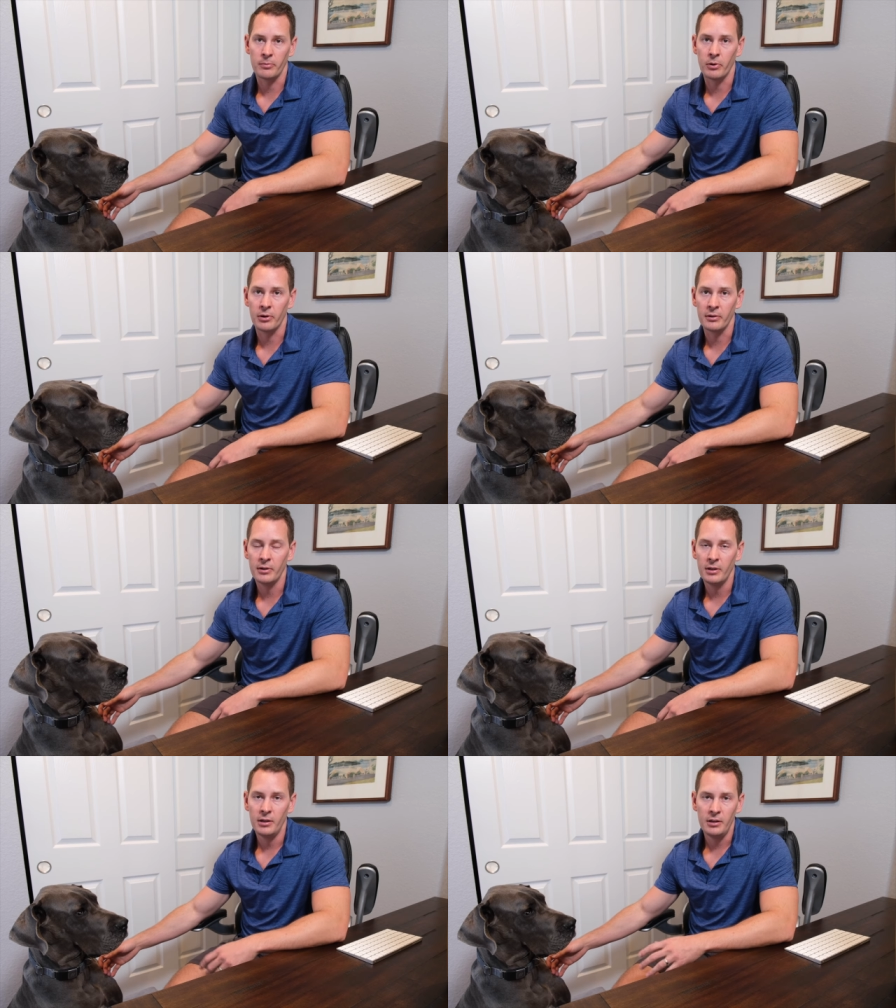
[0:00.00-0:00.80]
the park.
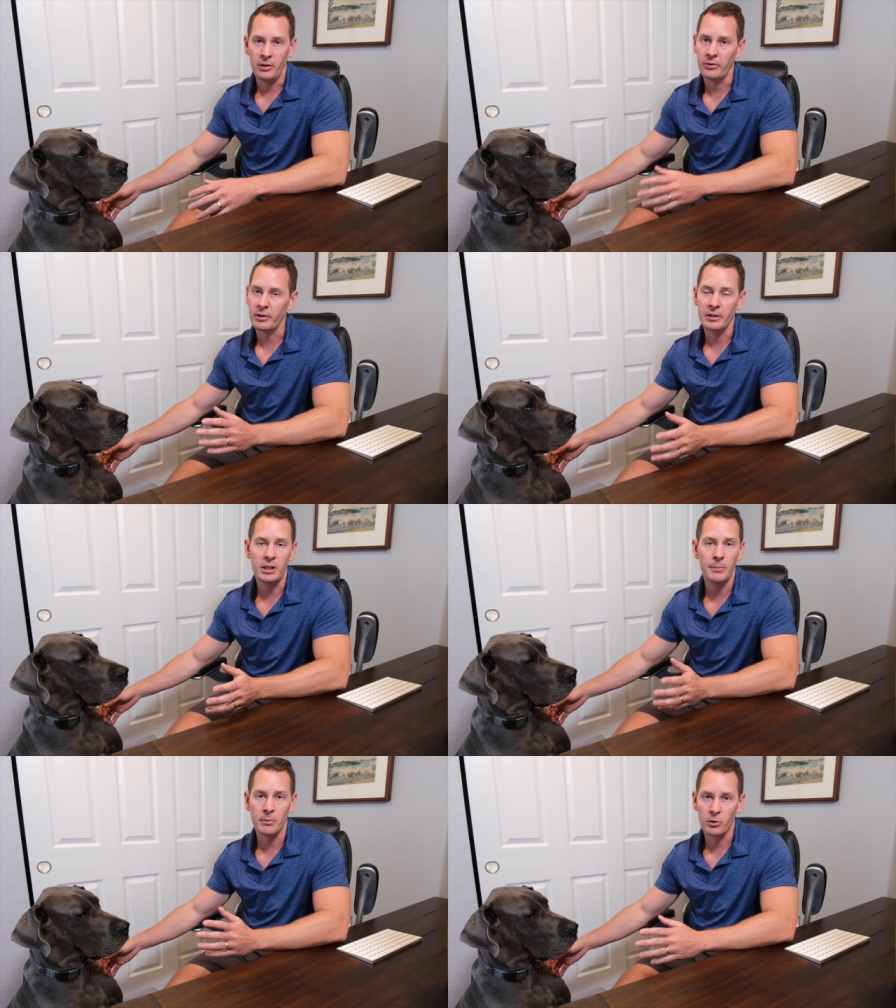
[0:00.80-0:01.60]
You know, they're going to
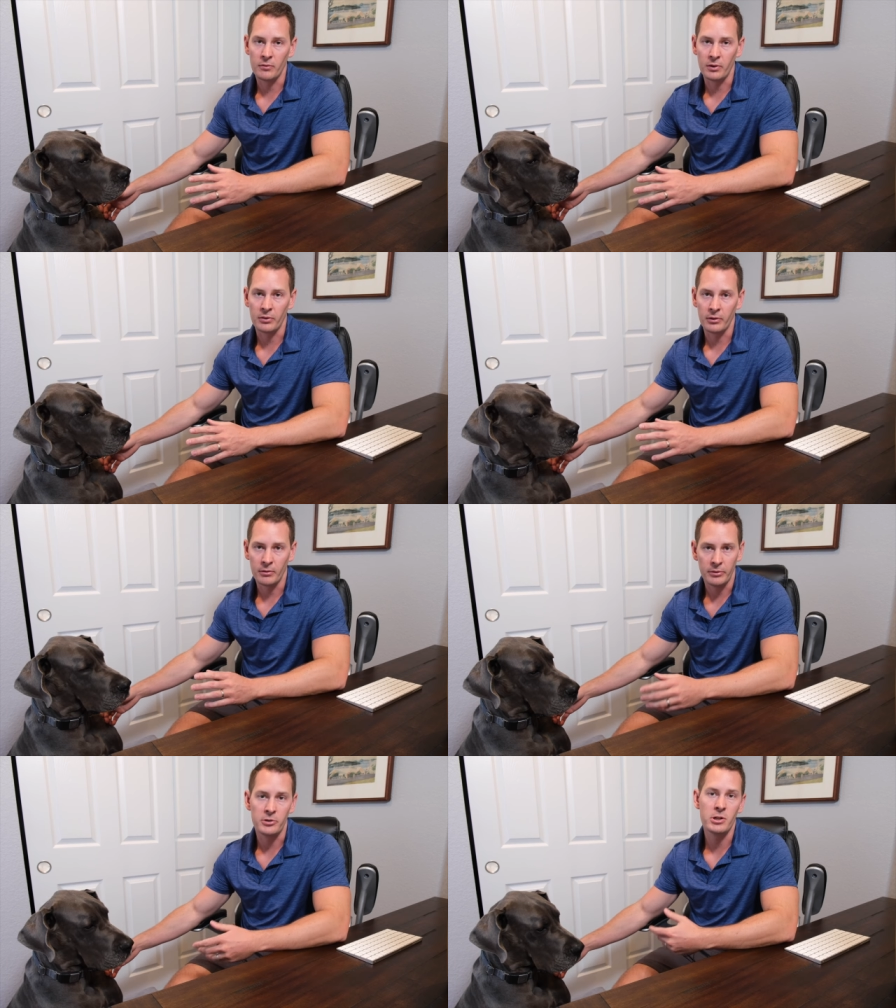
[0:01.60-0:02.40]
keep improving
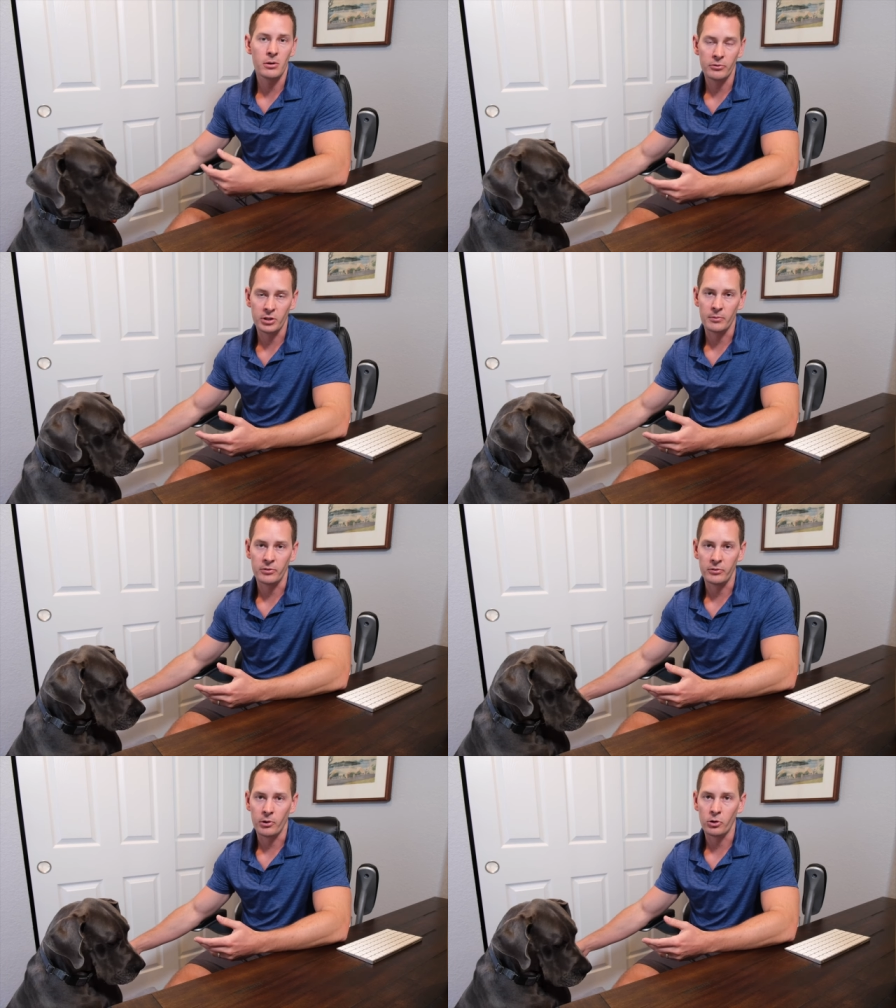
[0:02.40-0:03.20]
the, the general service
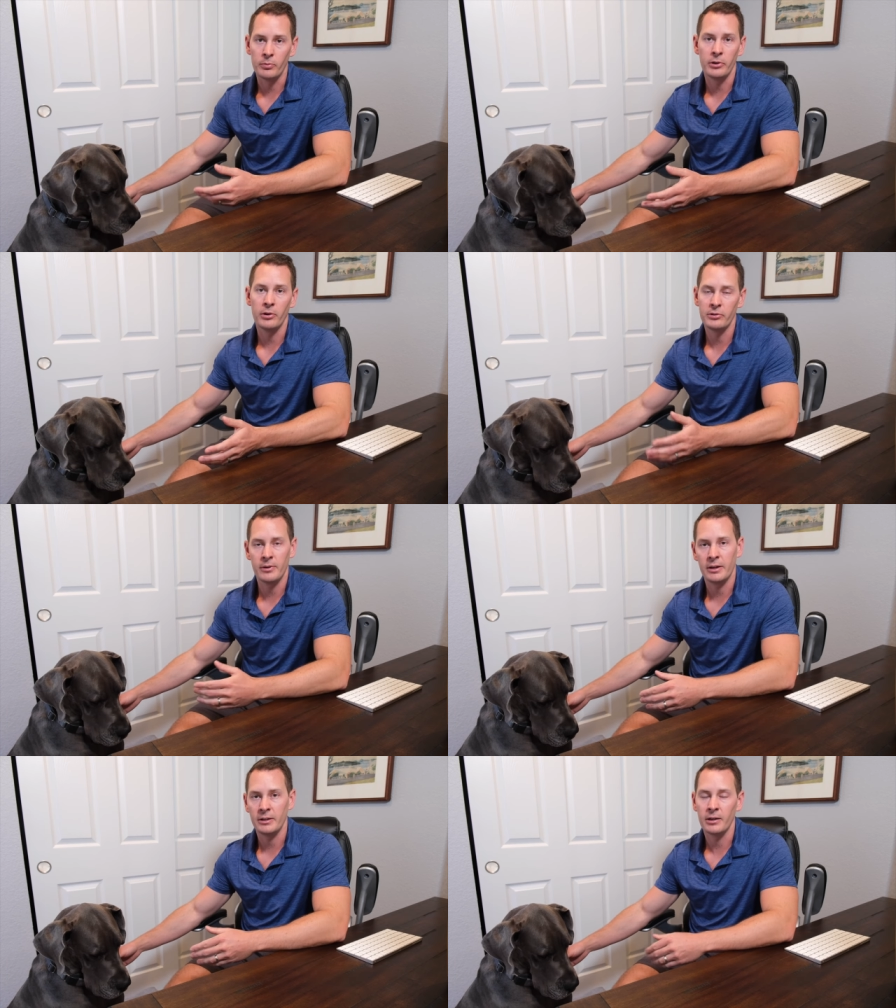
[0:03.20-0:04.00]
as a whole, but also
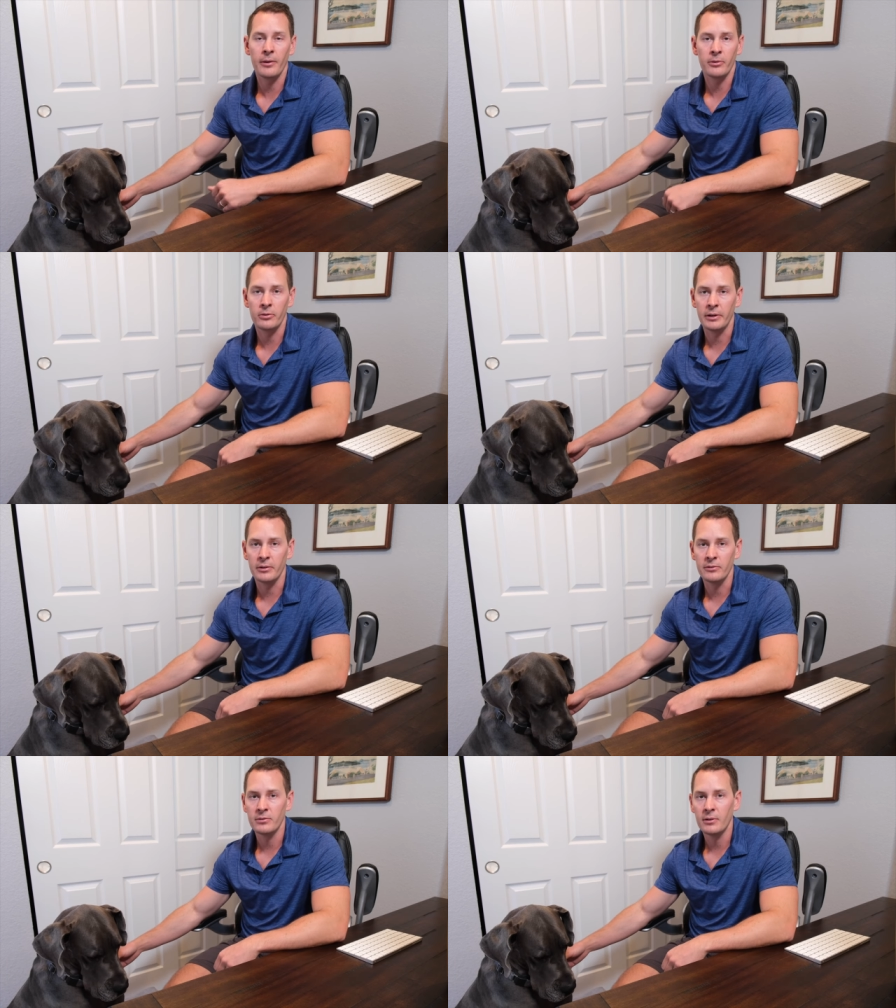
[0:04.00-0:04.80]
adding in other
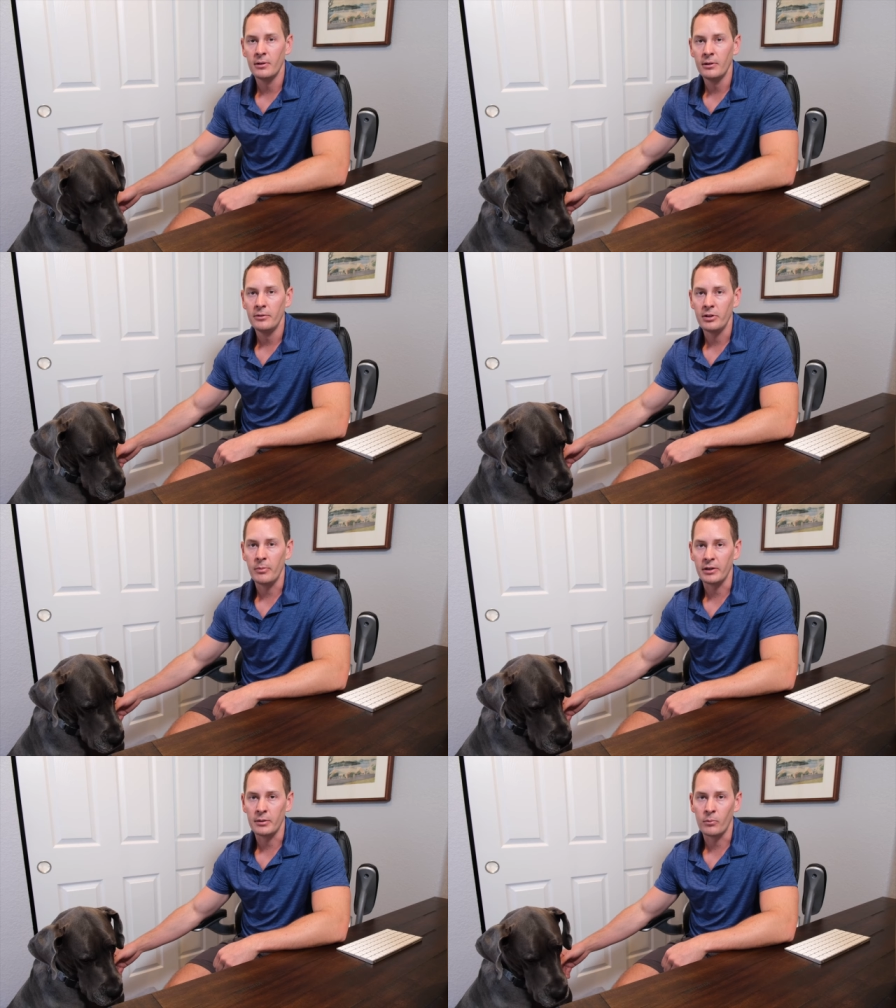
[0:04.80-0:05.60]
layers to
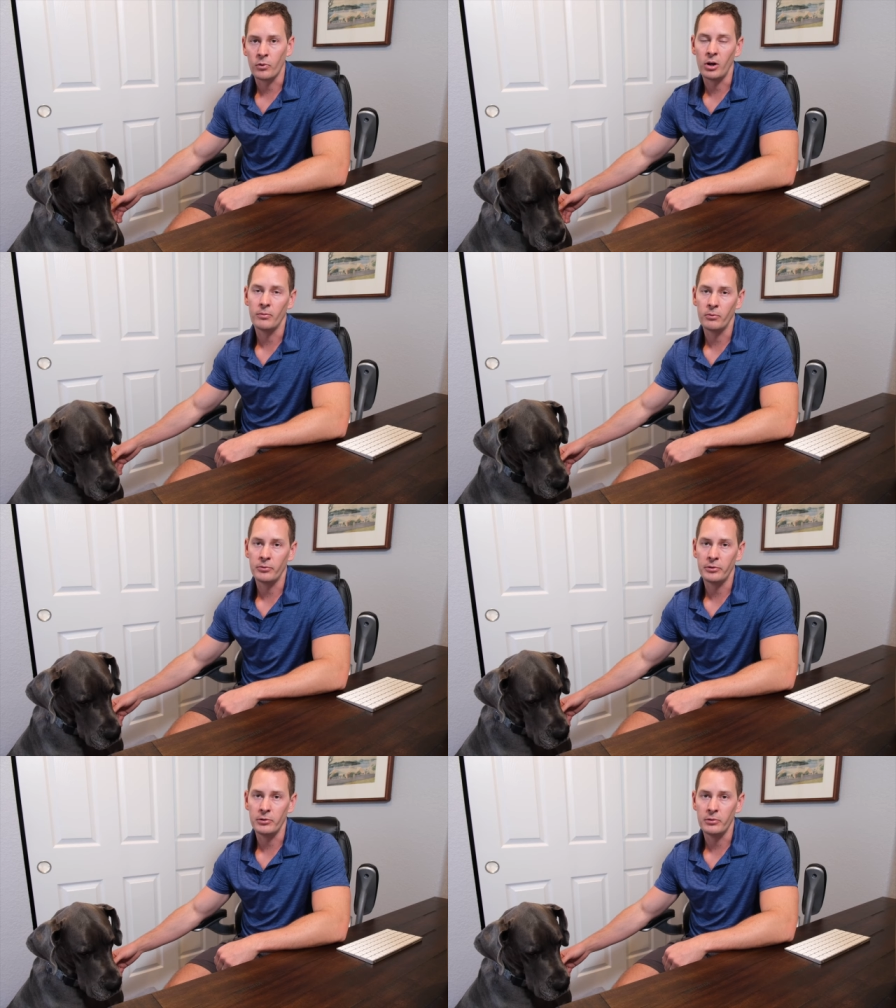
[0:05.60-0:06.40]
make it more helpful
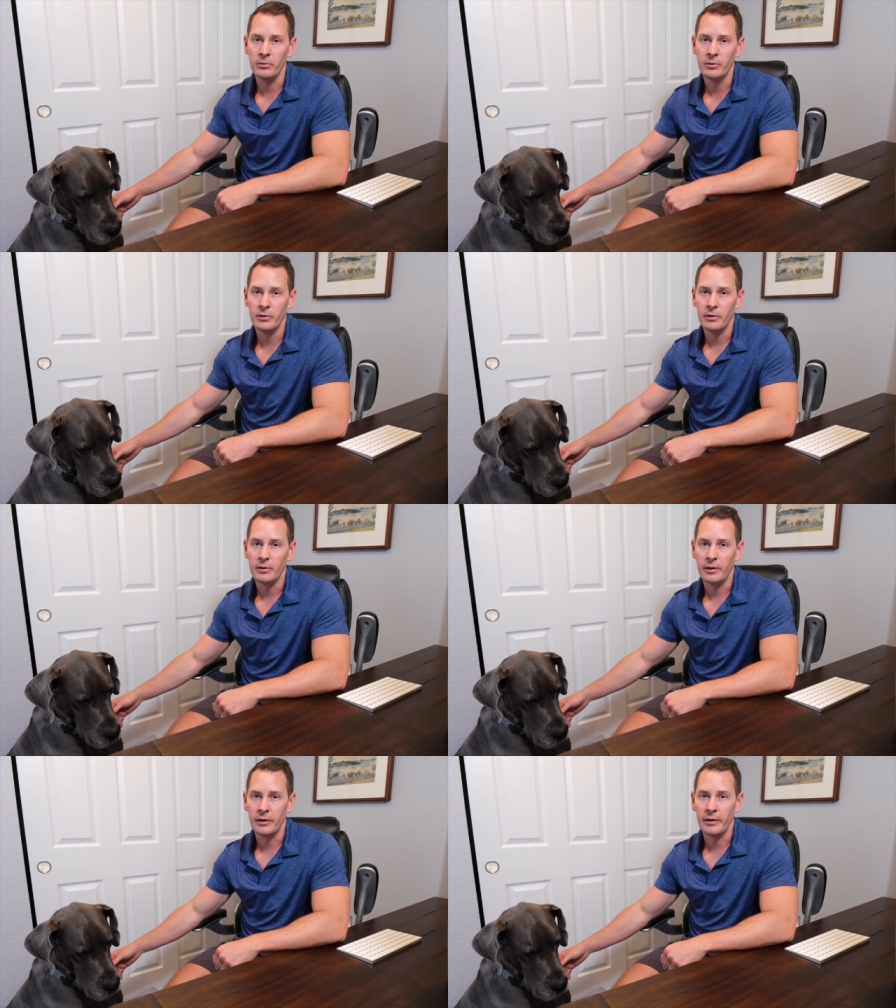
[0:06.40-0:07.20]
to you
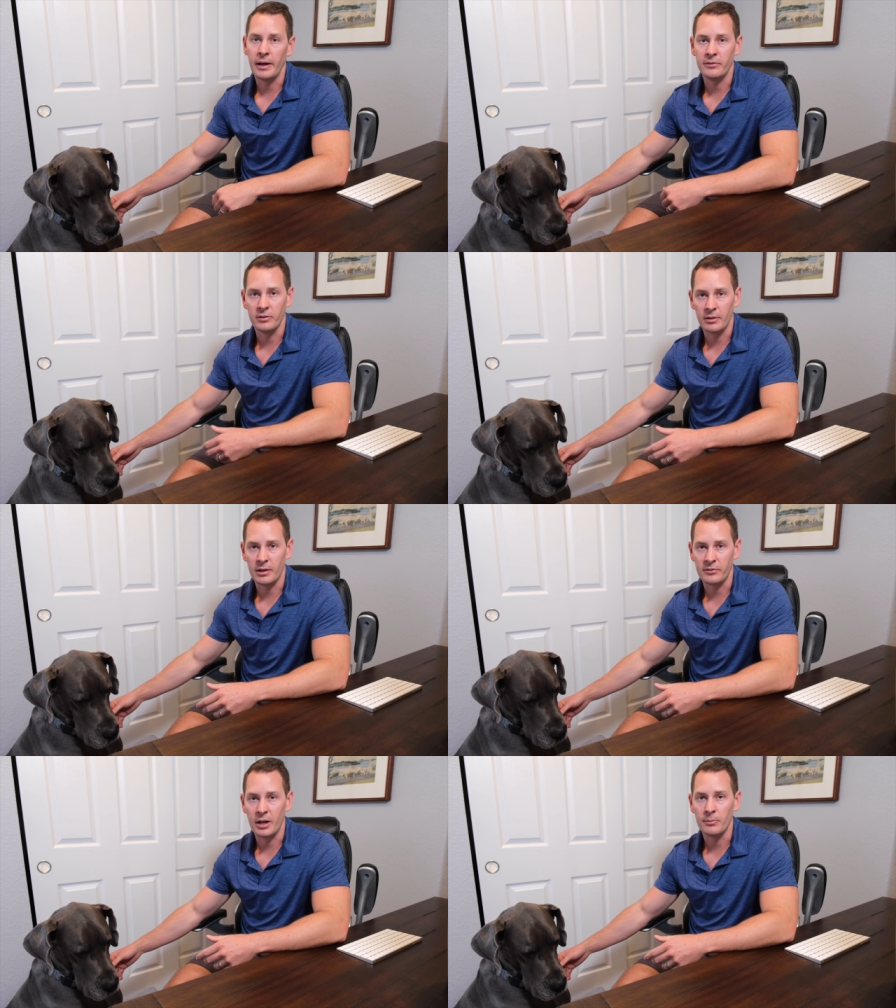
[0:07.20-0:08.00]
uh, as, it,
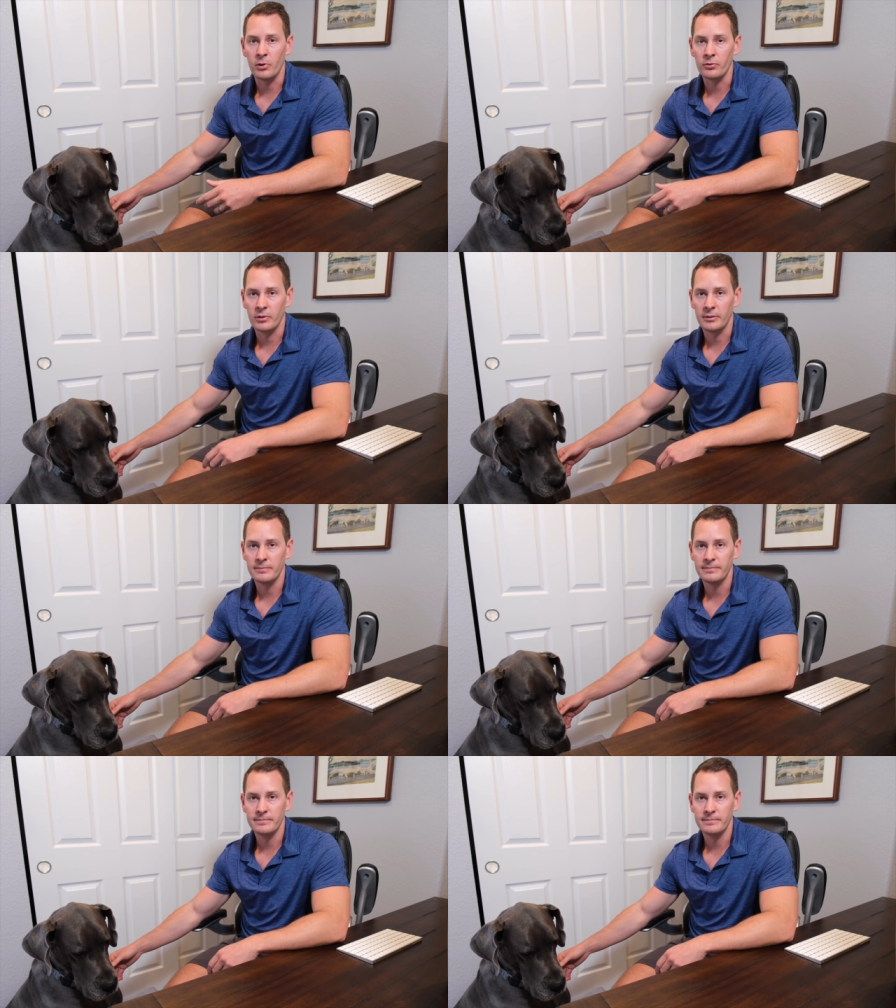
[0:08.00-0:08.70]
as time goes on.